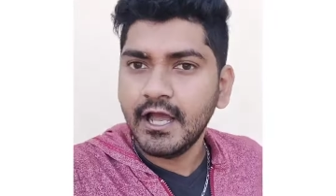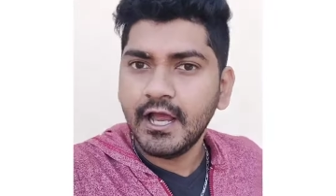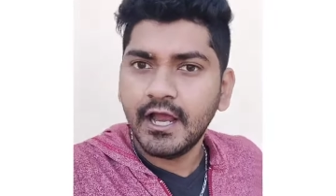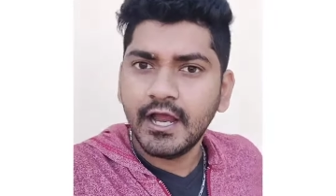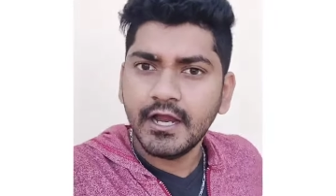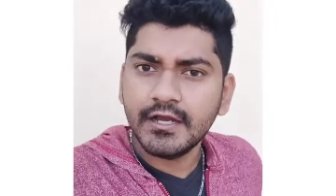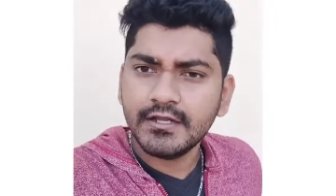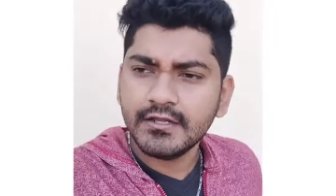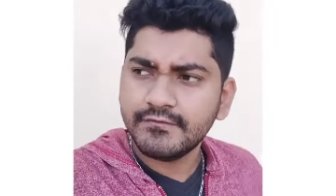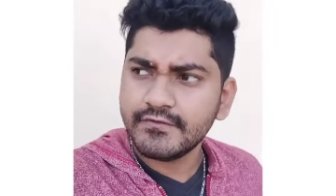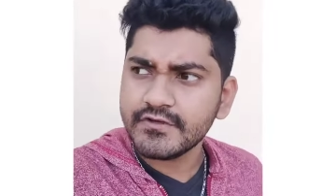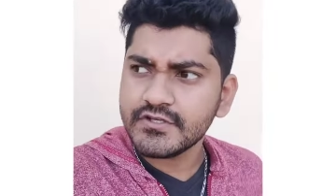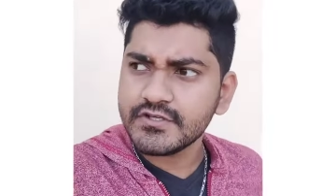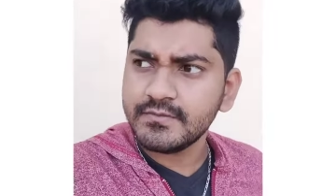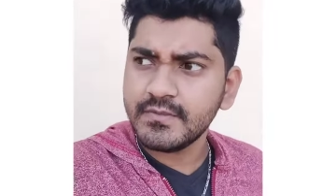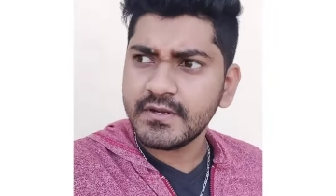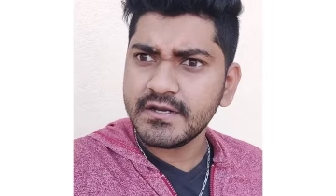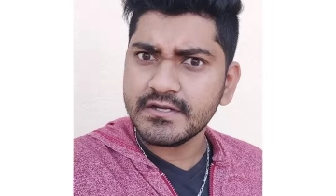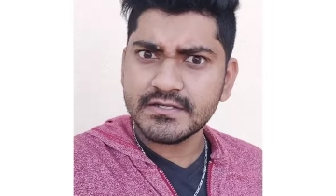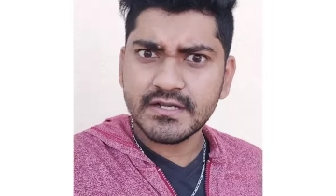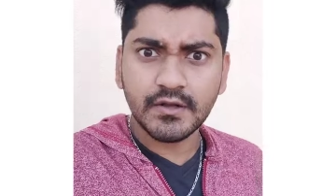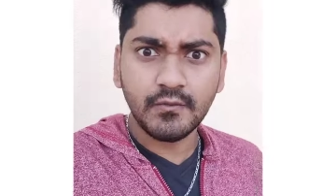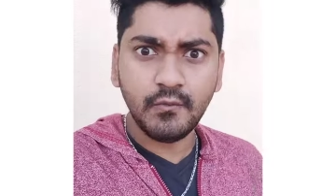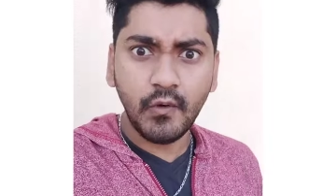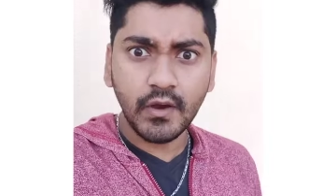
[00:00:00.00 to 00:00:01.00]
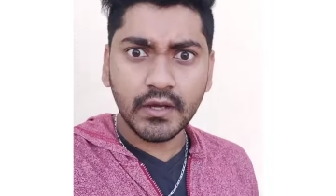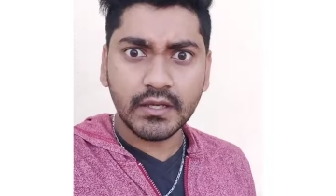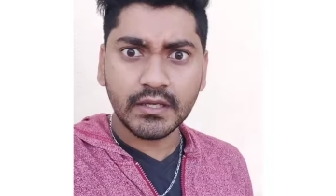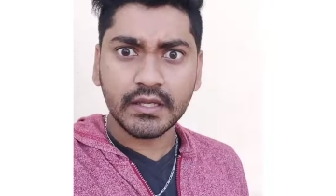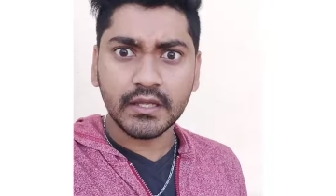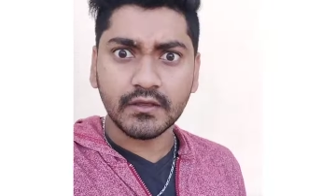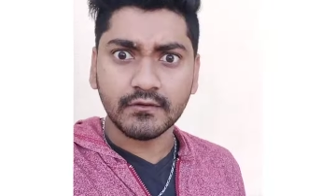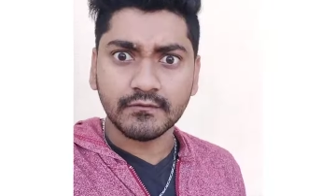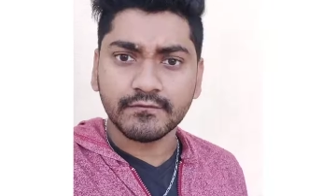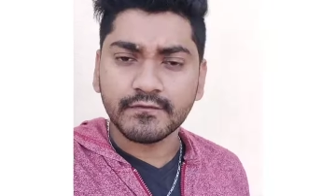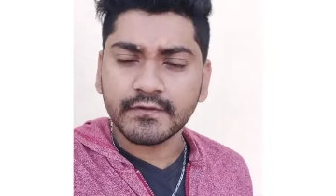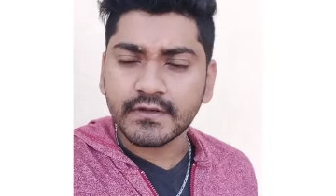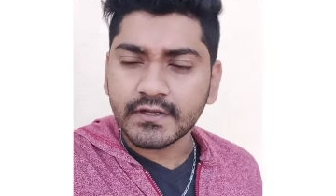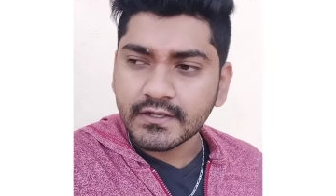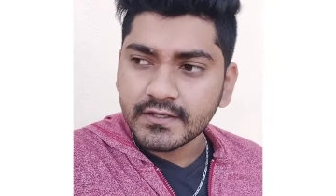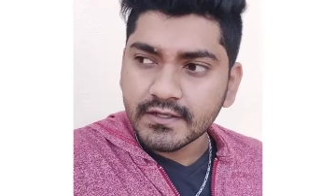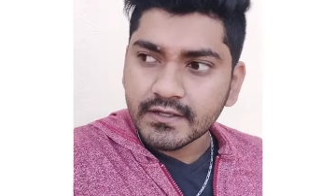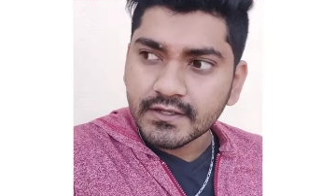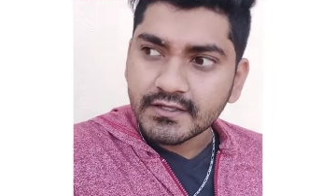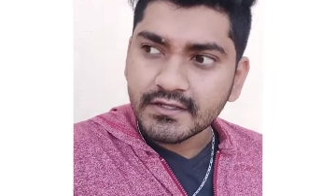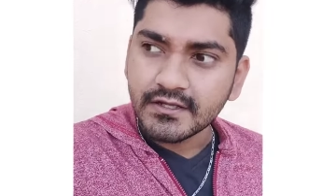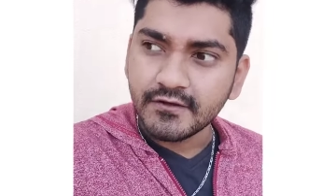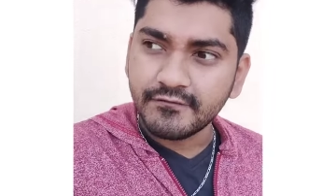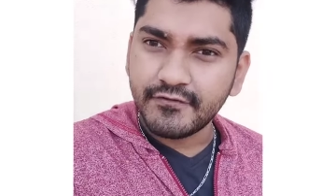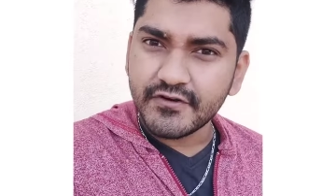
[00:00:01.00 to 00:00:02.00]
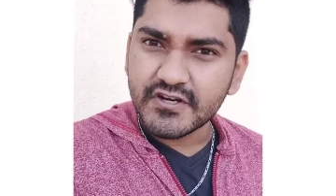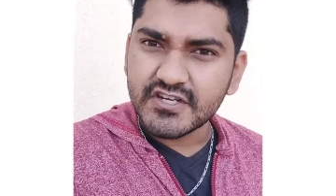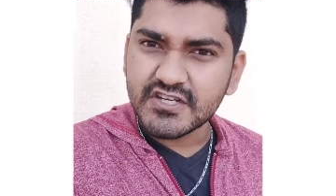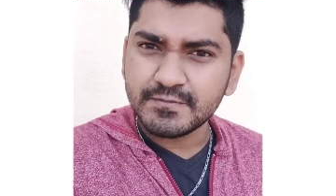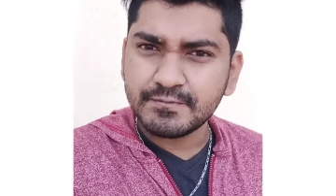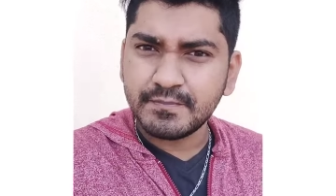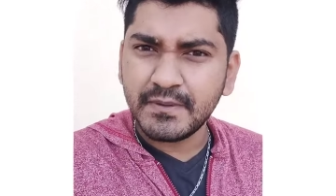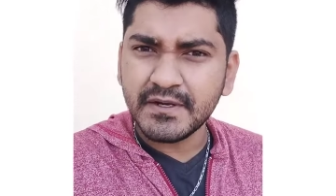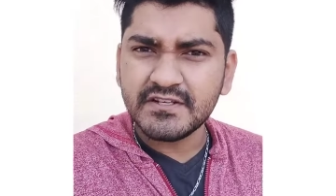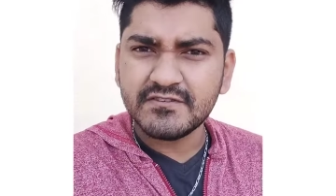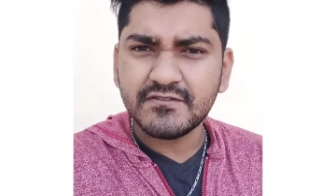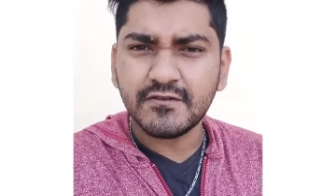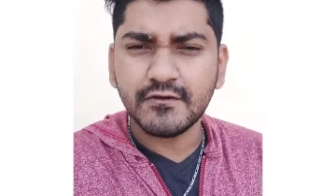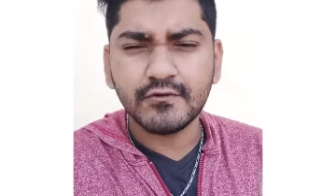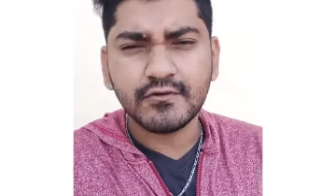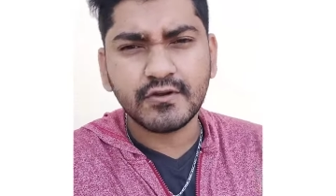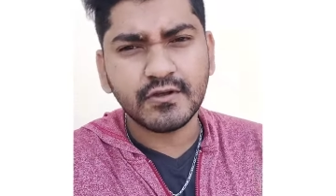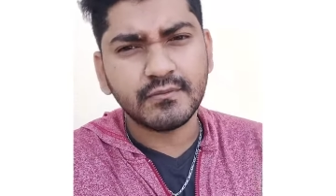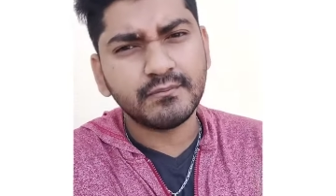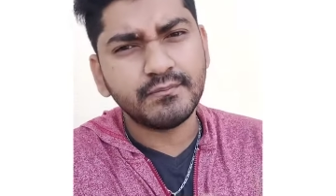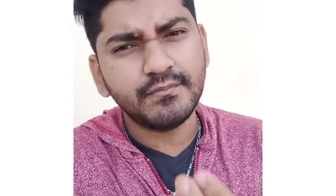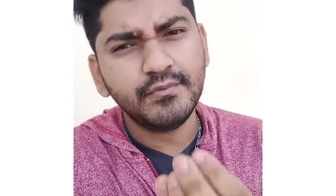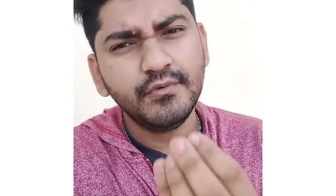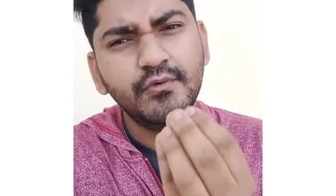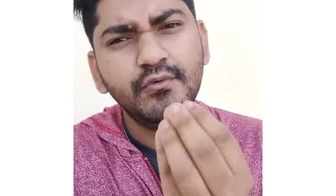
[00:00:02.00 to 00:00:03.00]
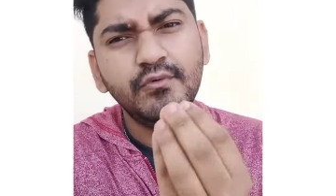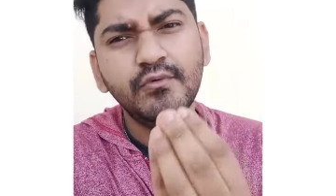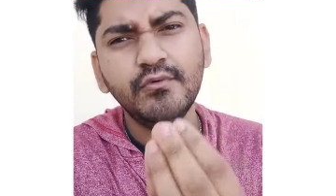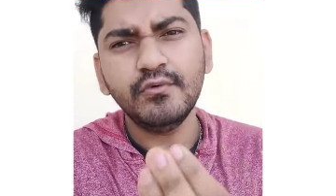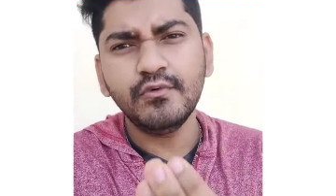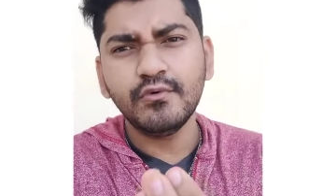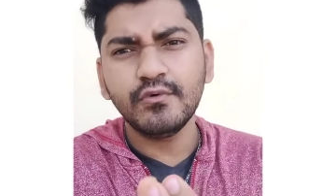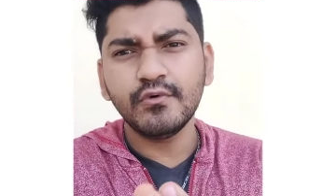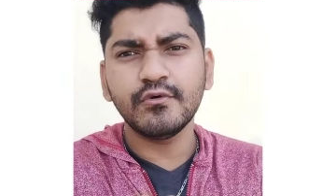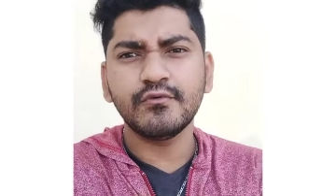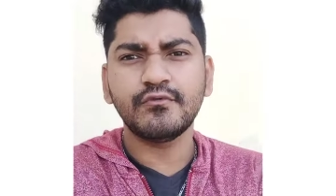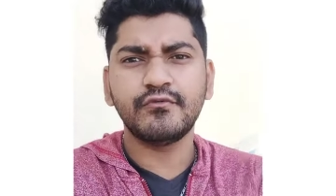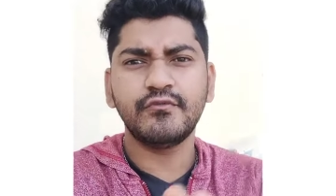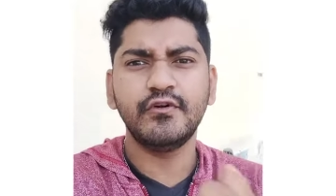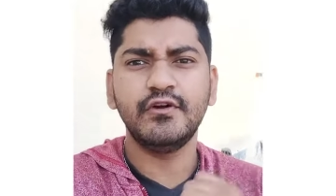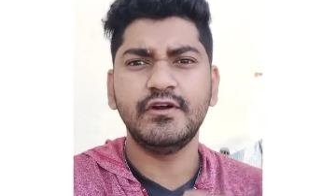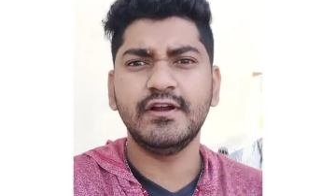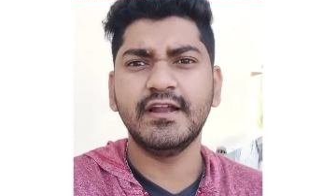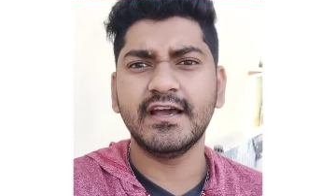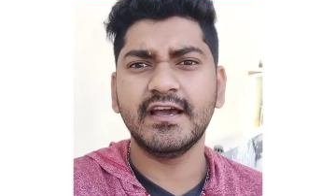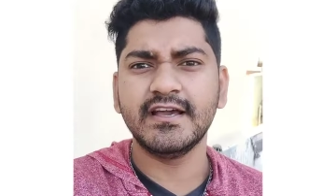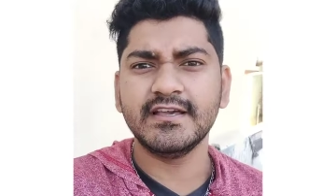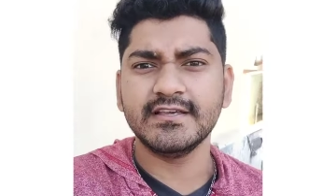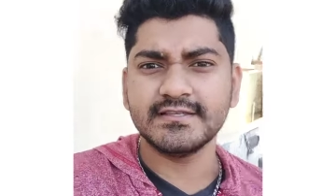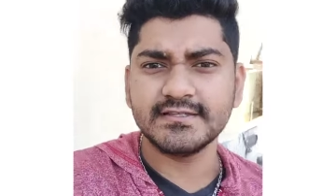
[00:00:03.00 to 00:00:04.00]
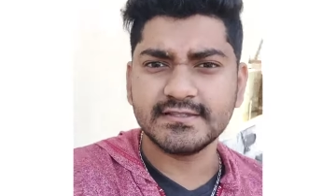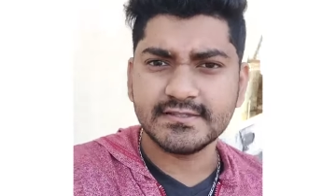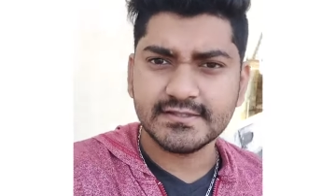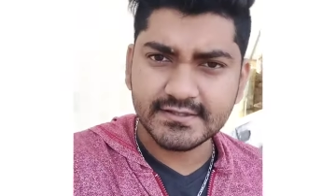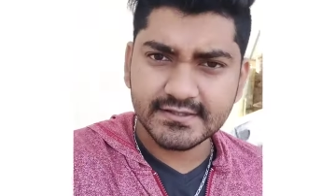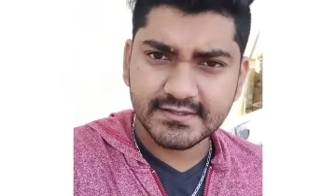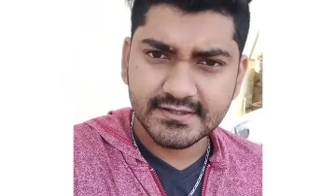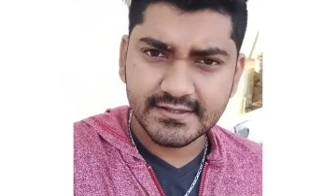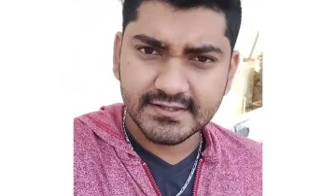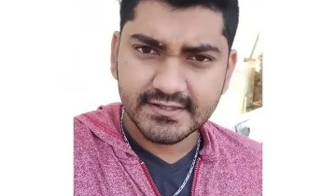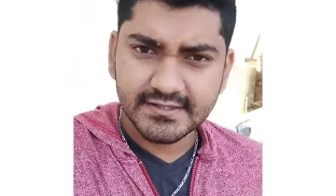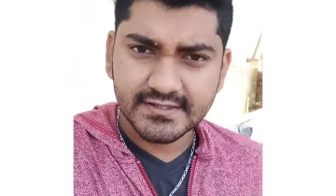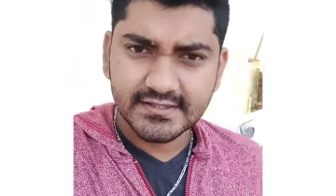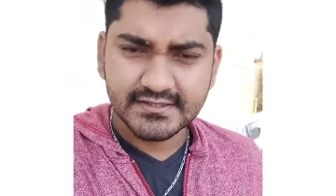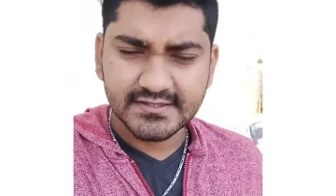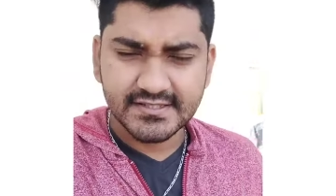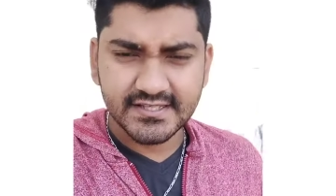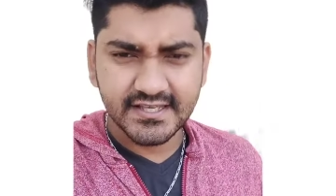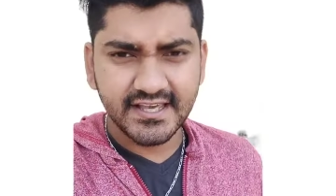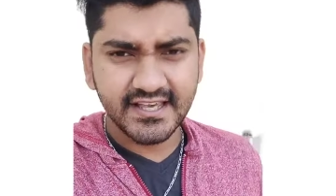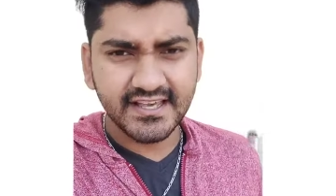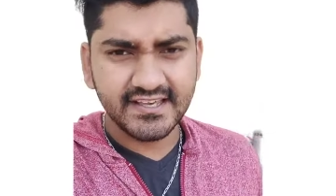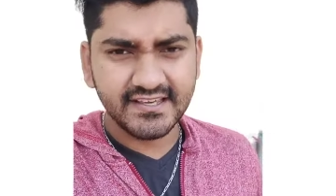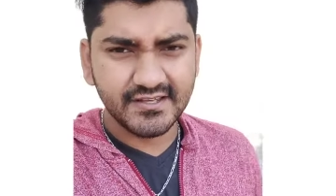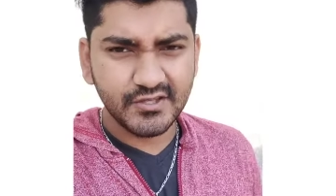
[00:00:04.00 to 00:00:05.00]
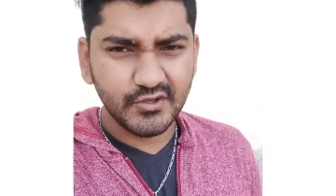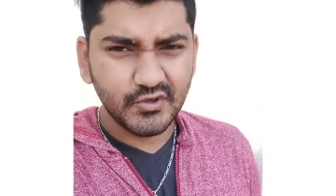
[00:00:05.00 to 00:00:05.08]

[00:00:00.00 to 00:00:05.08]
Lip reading: And the fisherman is like, what gift? The fish spits out a beautiful dice, saying,